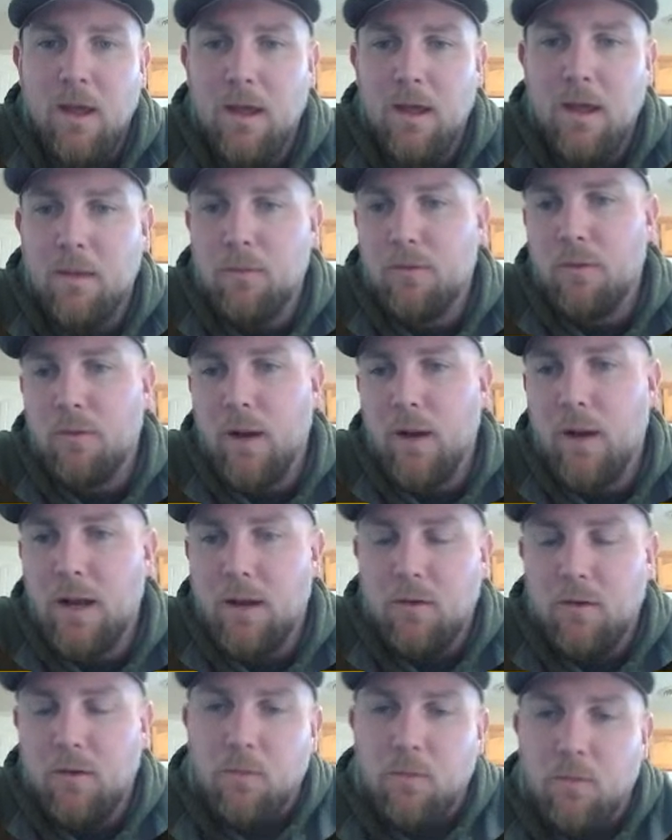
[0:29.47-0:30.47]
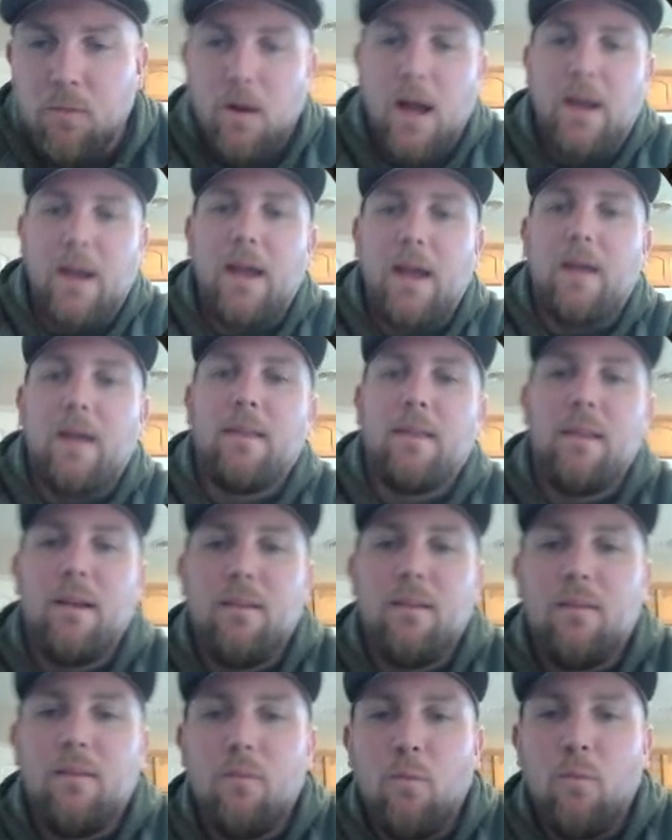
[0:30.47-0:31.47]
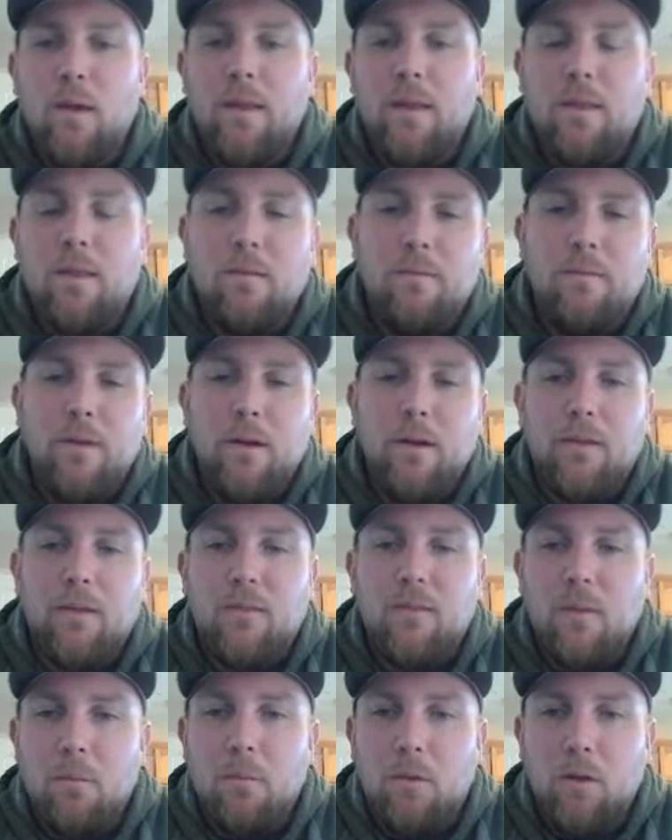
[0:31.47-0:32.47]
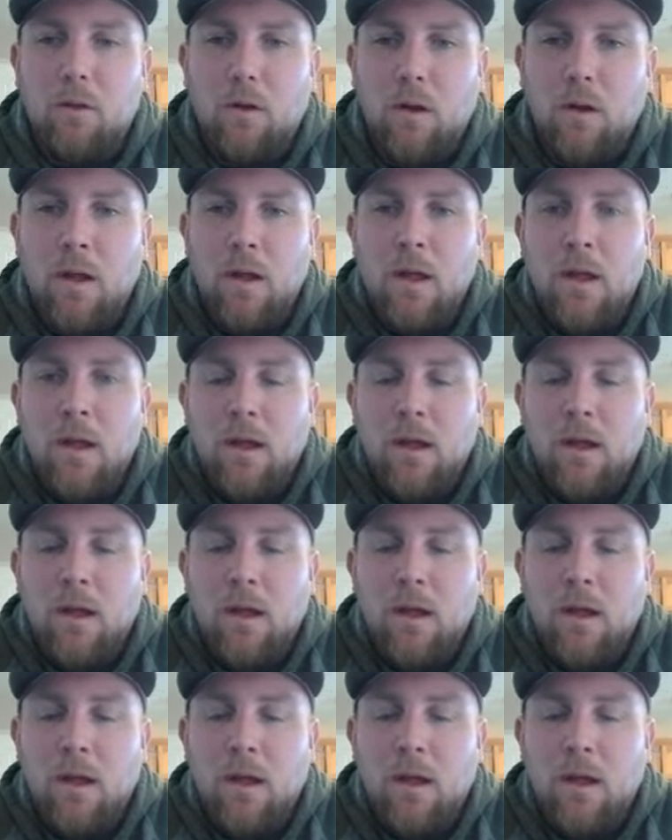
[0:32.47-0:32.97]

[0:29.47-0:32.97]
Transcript: He was training two track athletes with very similar